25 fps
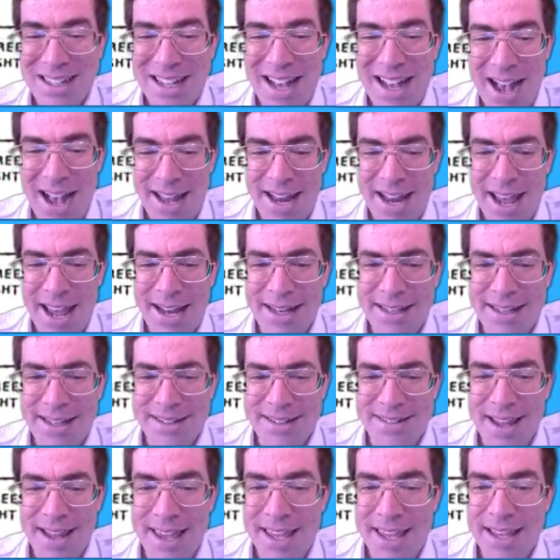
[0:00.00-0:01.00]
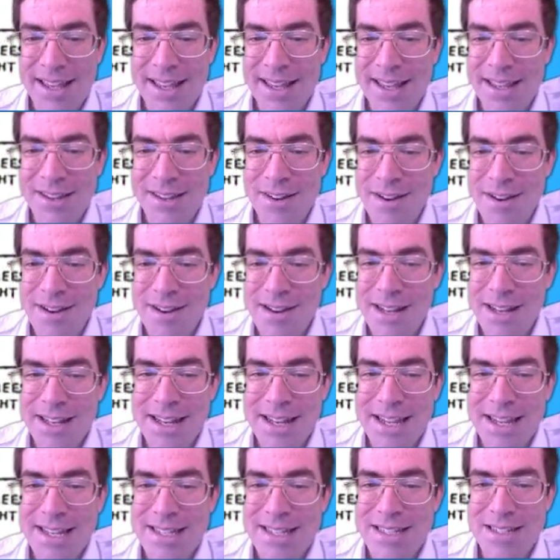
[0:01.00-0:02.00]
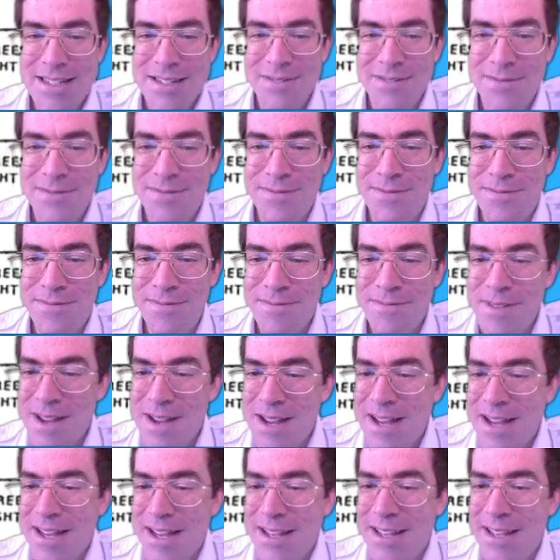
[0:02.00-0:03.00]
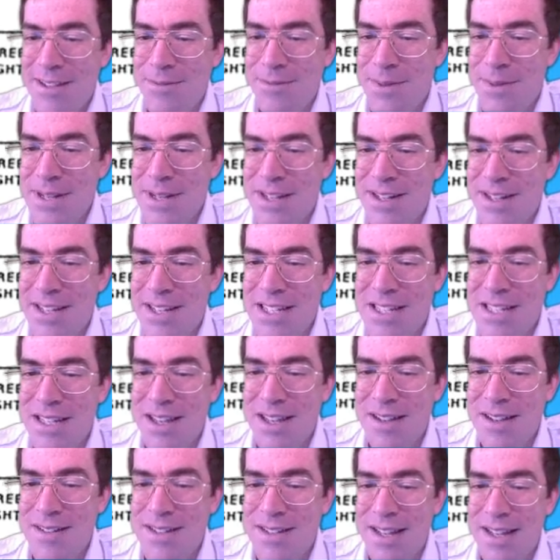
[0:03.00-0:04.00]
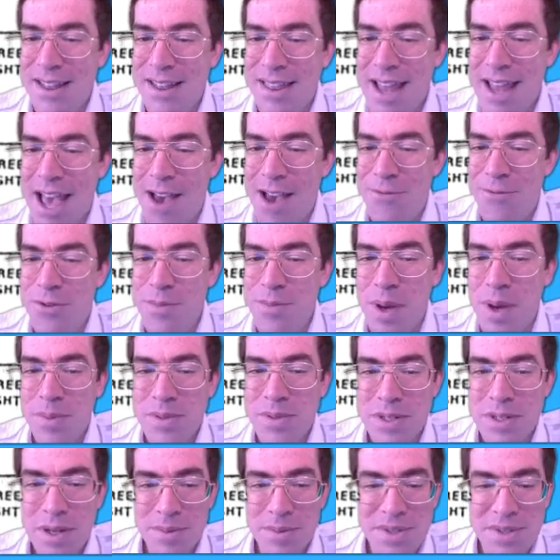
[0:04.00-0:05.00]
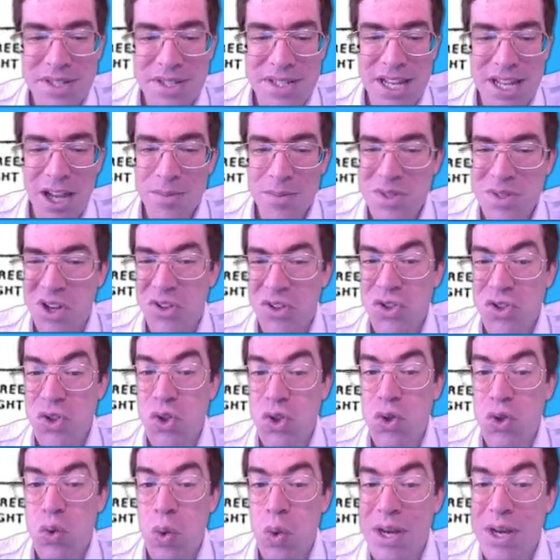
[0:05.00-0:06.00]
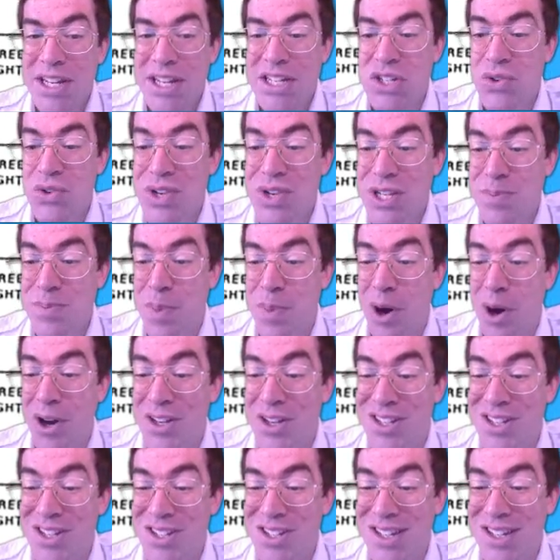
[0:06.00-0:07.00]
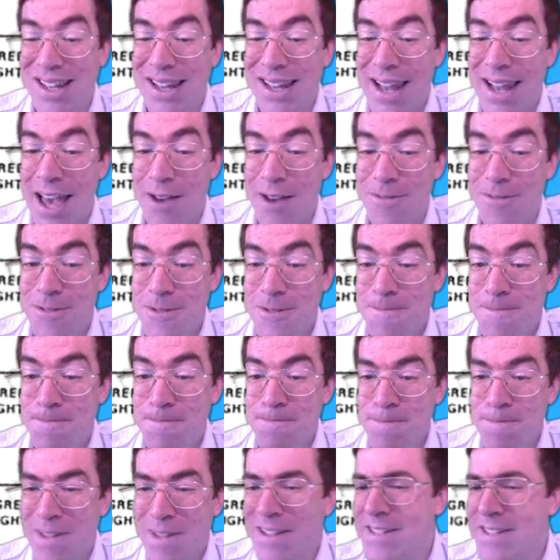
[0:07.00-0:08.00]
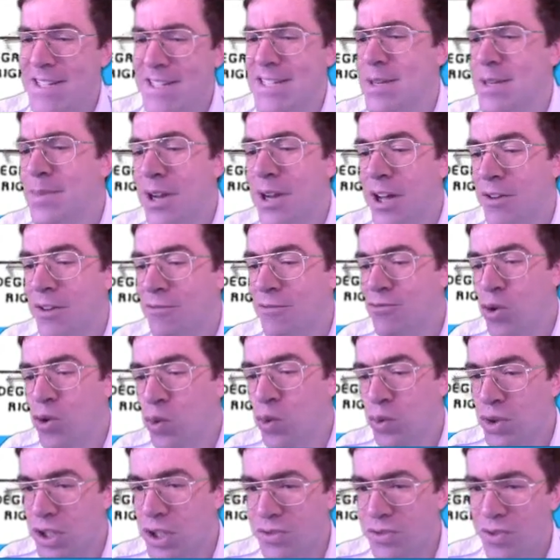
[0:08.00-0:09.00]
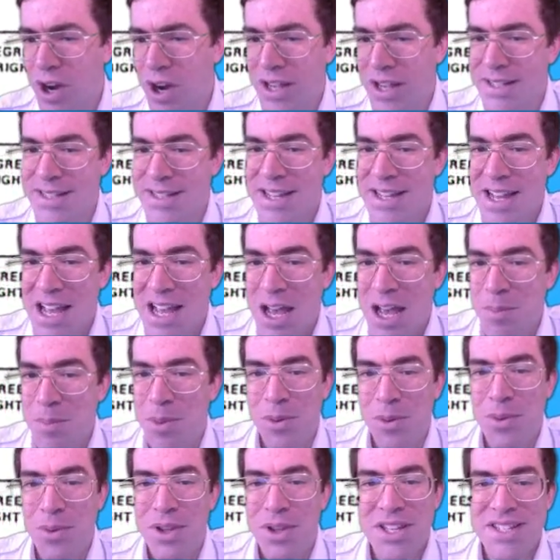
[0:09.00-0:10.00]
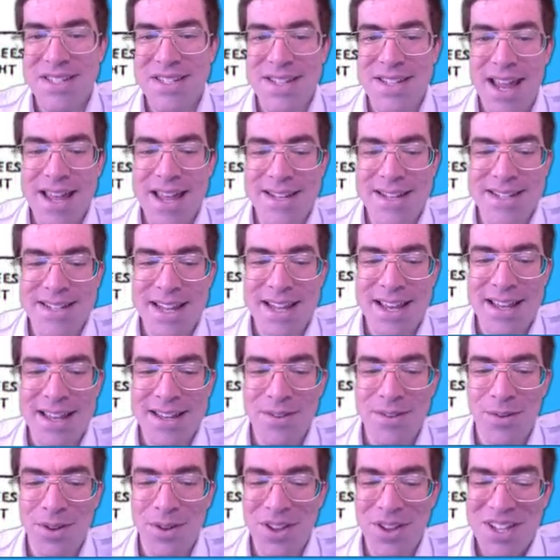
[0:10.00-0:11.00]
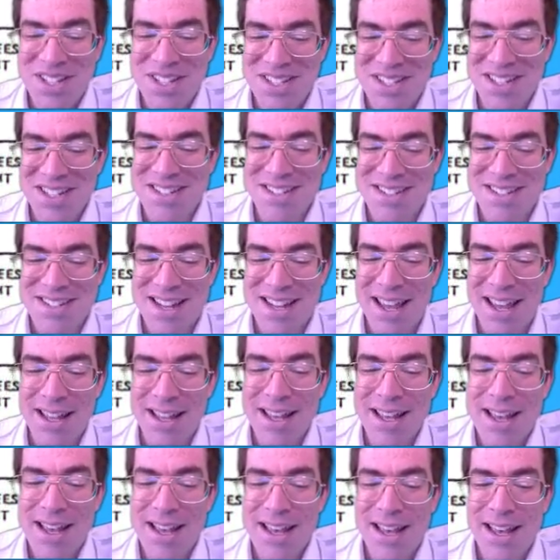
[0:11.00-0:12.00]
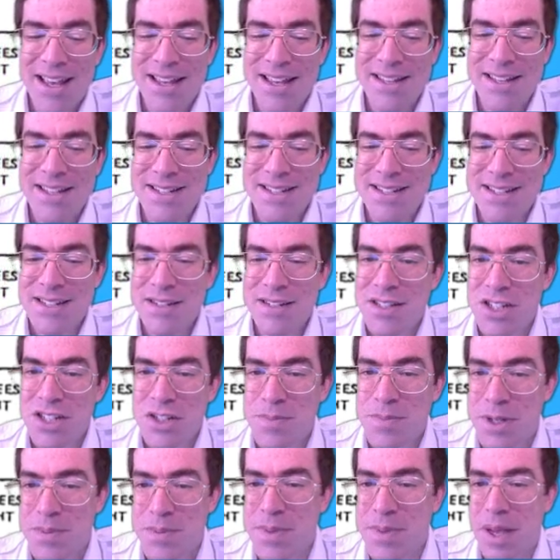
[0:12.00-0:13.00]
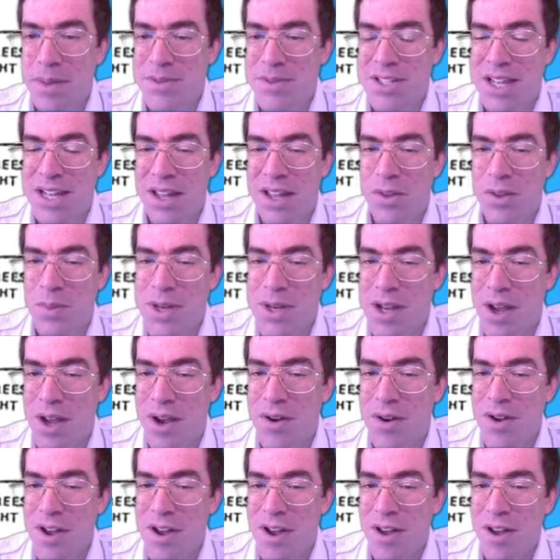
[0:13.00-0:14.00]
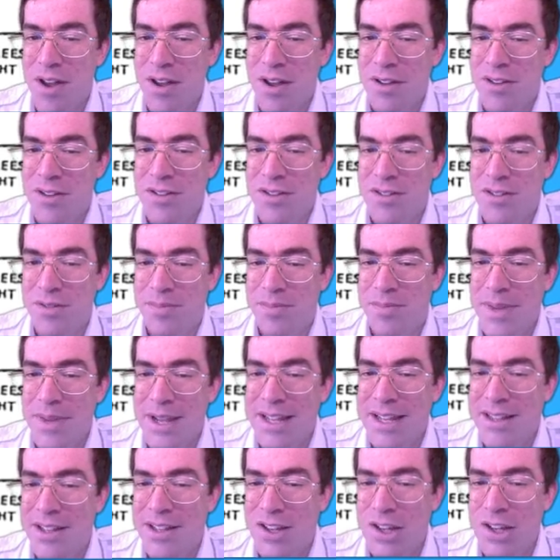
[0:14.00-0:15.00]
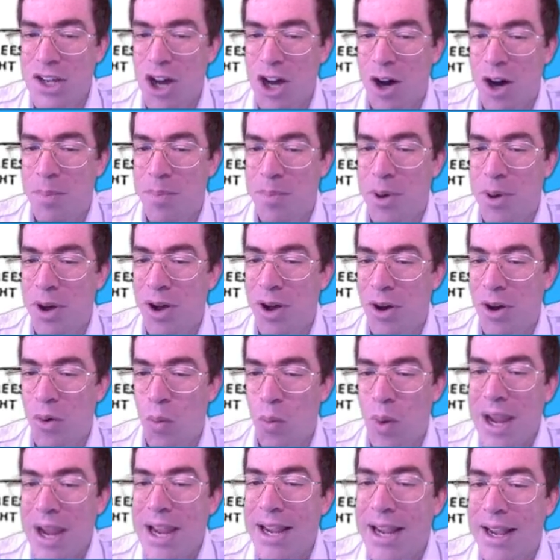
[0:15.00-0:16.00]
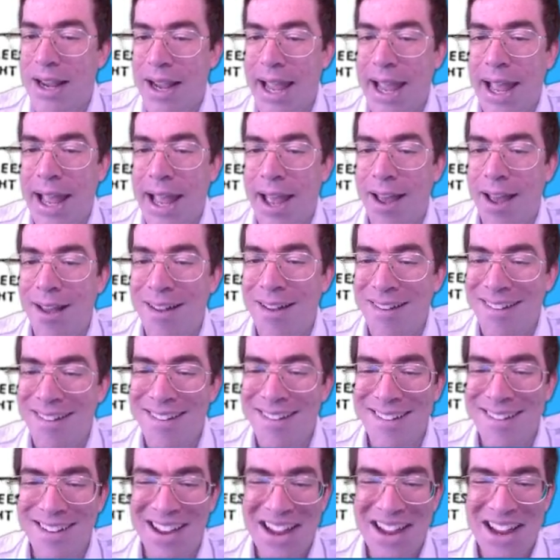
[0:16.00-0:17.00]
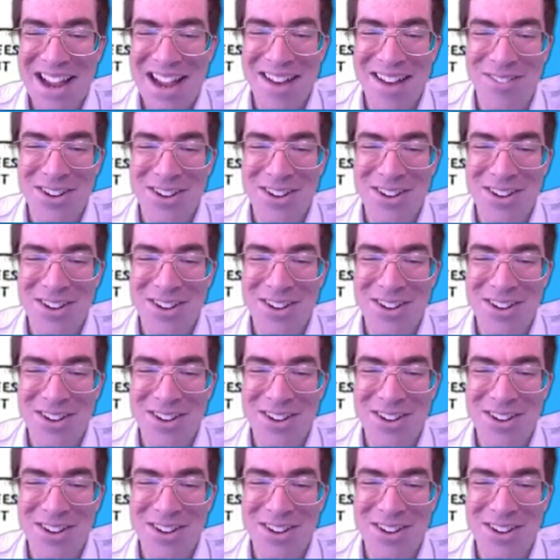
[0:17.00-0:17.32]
And then it's saying your window needs to go to the left. You have to be able to see up to 120 degrees behind you to the left. And there's a similar rule to the right. But what this doesn't say is just must be able to see out the window. It doesn't mean that you can't put a wing here, like you have on a